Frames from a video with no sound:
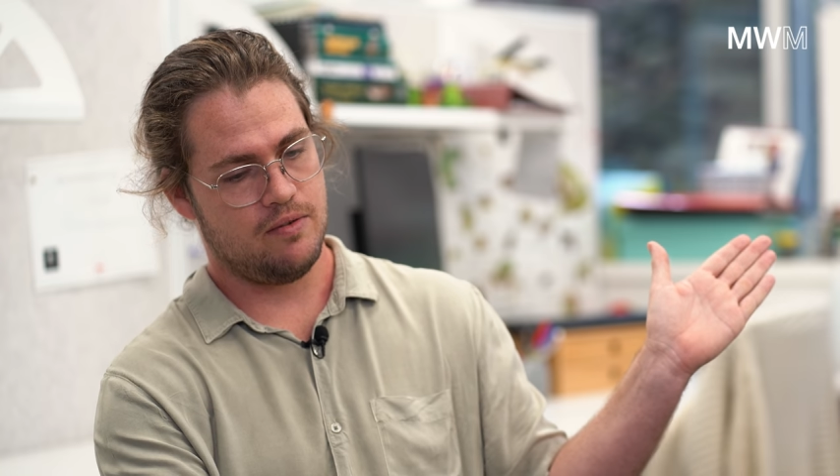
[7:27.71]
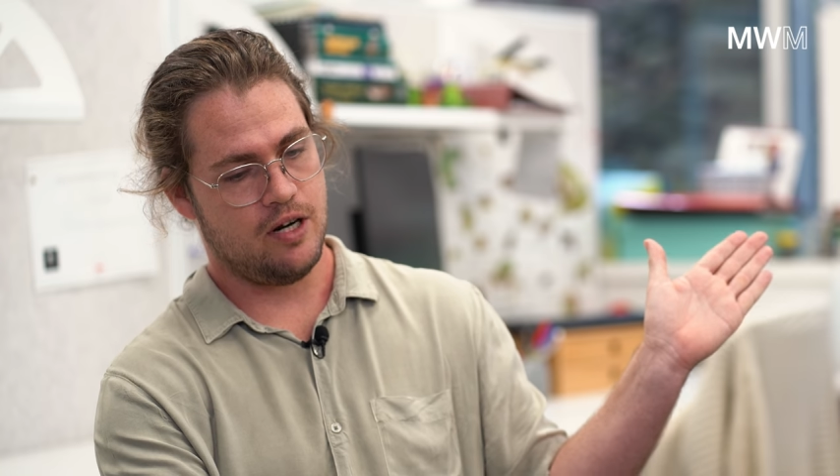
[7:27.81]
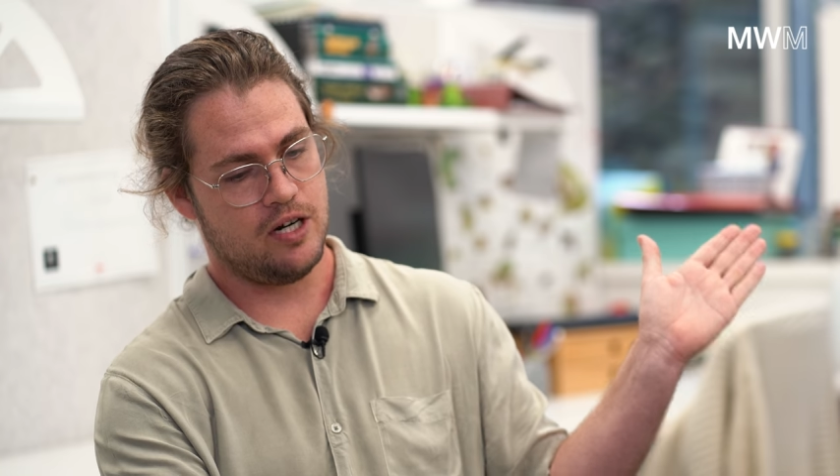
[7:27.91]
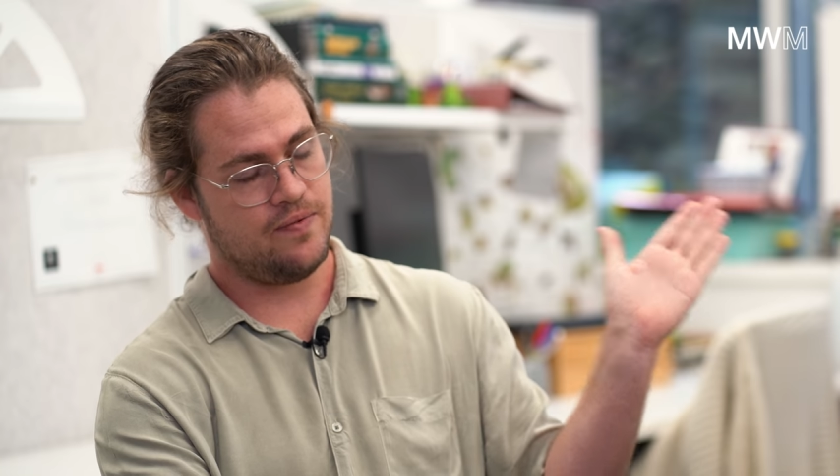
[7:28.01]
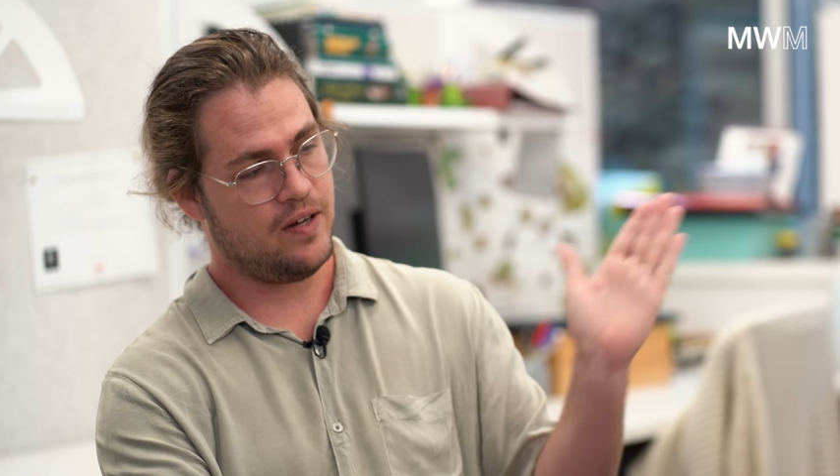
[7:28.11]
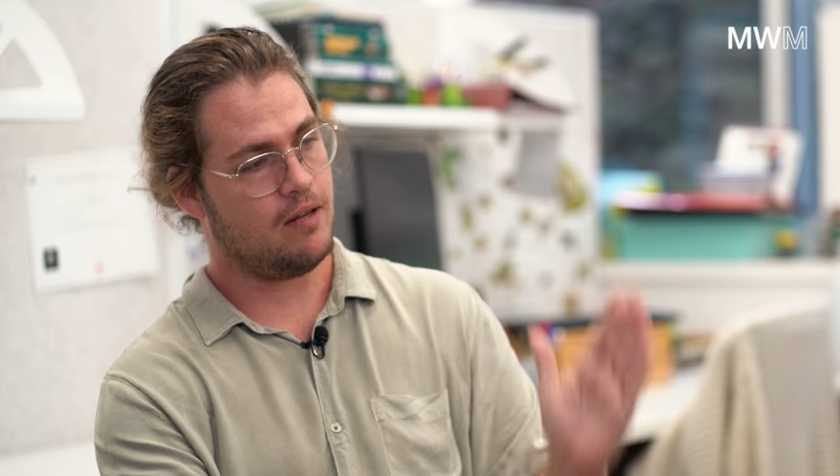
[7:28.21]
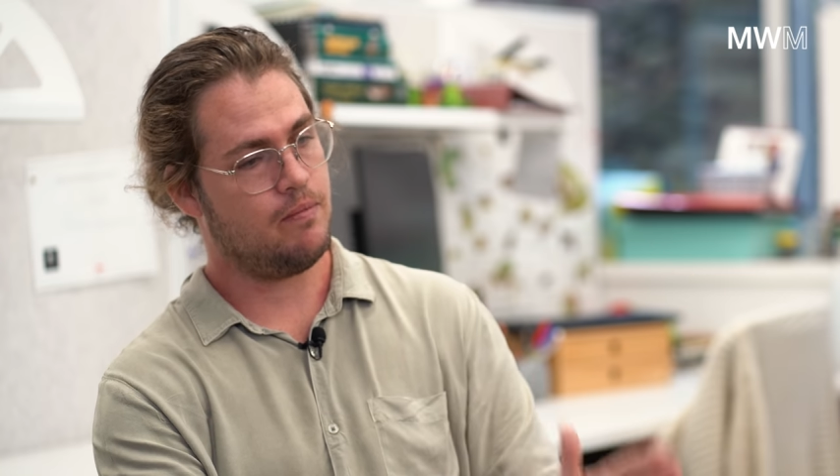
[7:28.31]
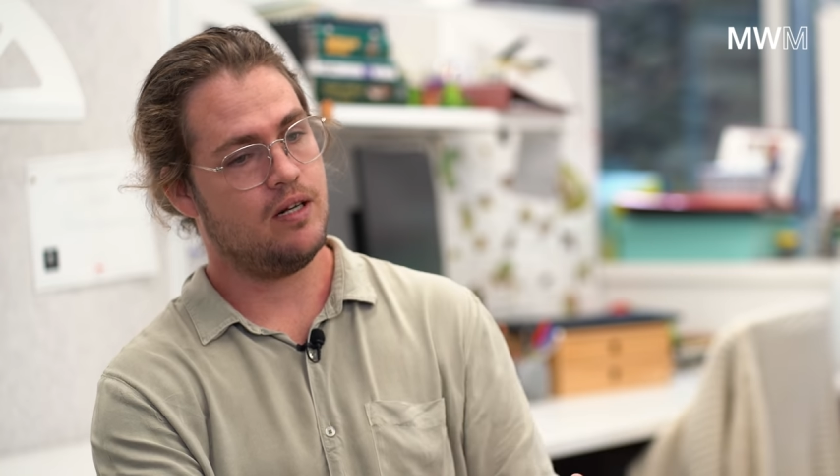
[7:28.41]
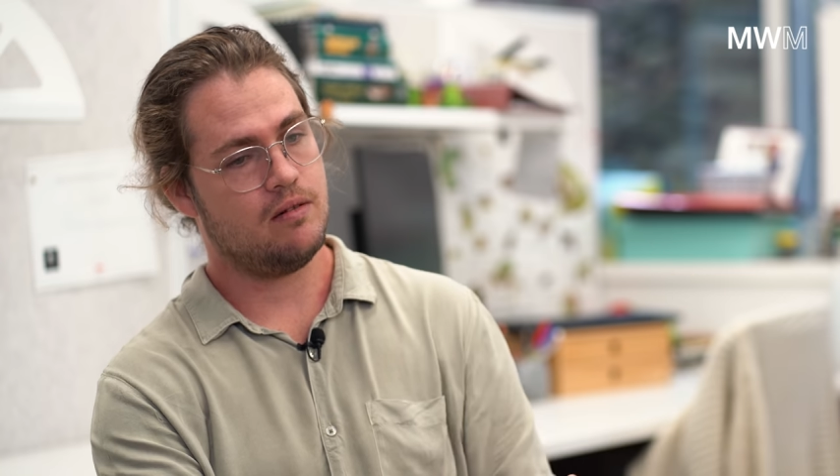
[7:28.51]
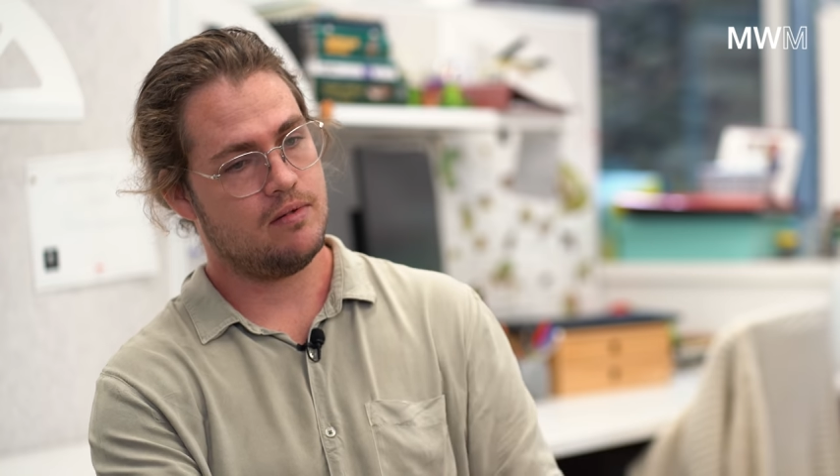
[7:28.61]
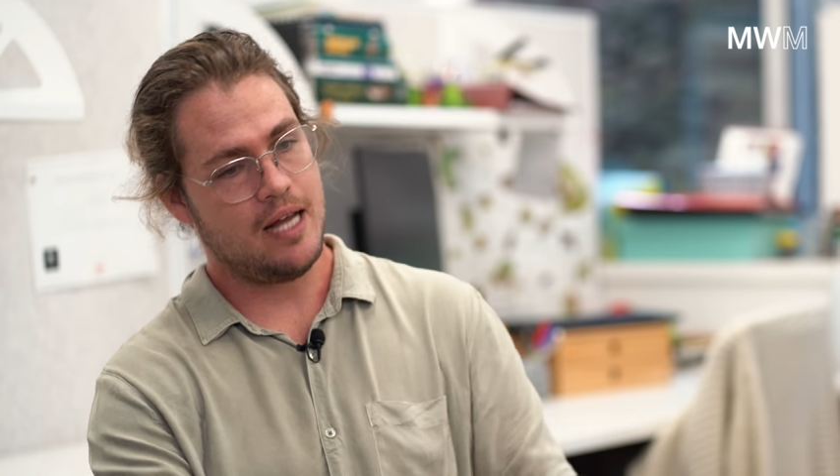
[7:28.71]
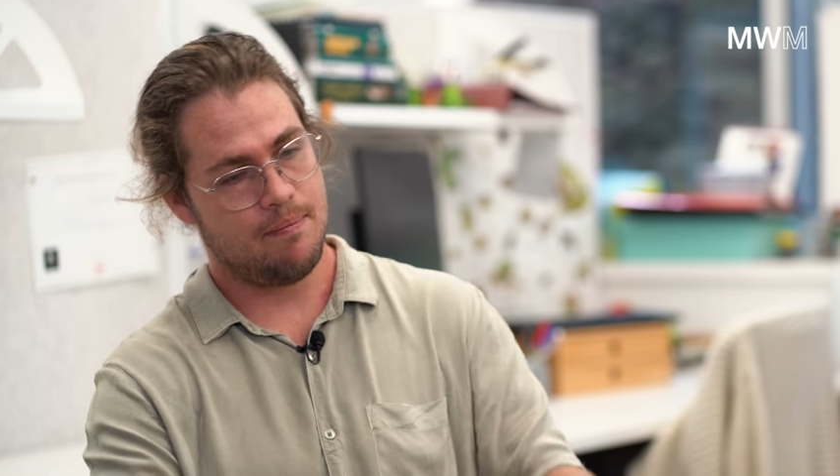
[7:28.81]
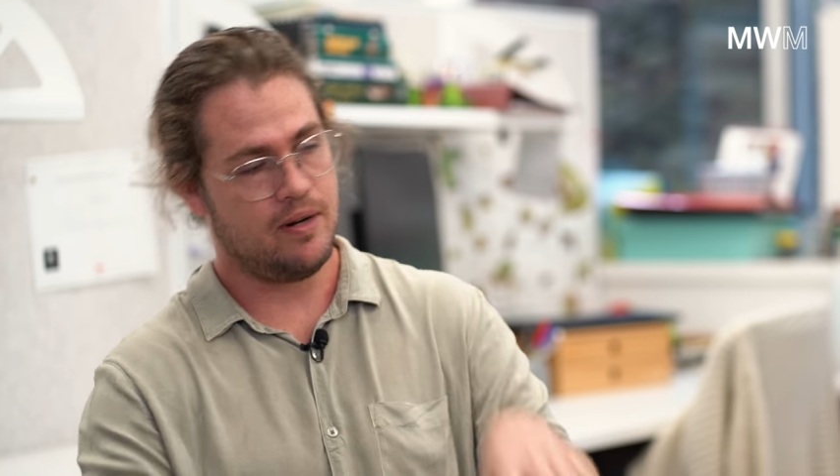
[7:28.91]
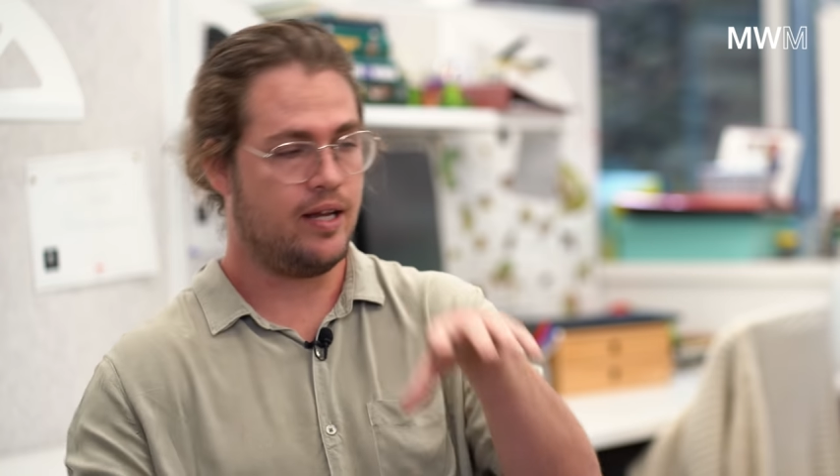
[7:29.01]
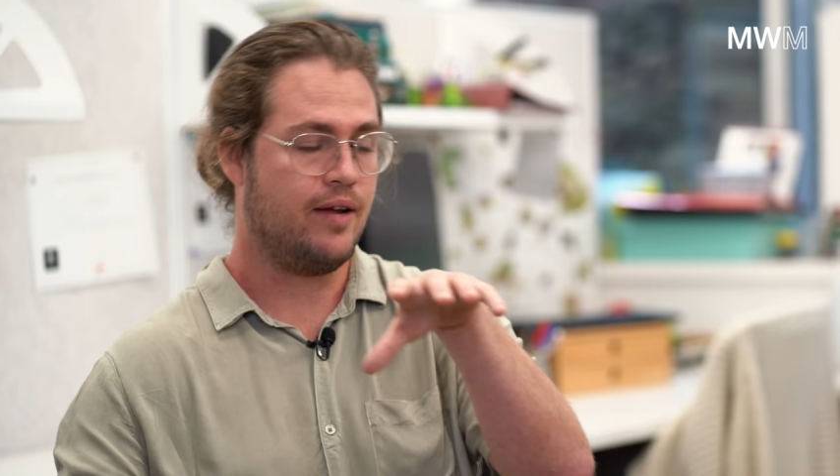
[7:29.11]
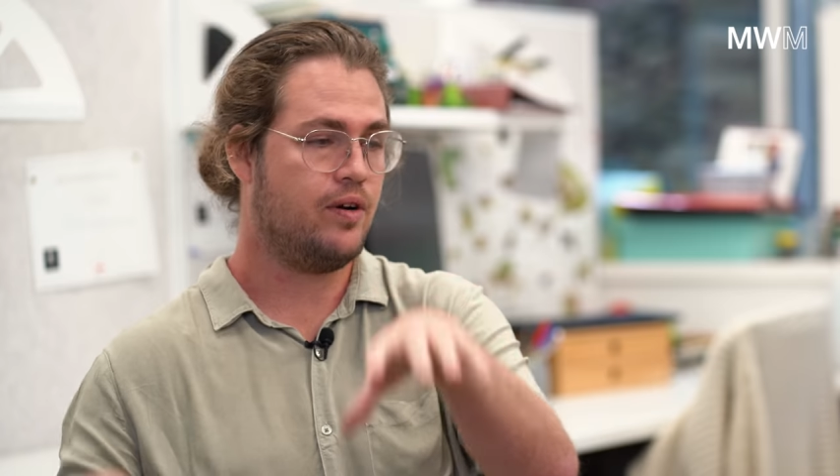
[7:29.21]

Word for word: you know, development happening